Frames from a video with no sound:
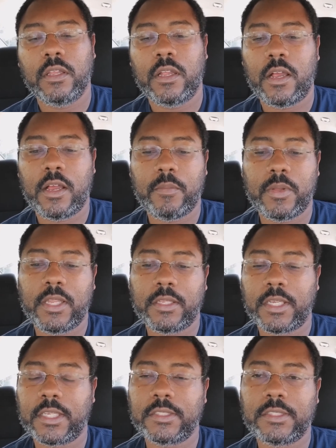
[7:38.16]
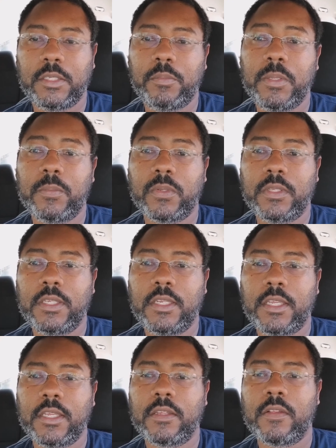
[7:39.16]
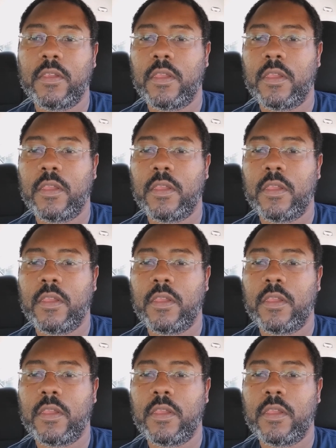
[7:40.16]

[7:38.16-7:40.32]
I could see people needing,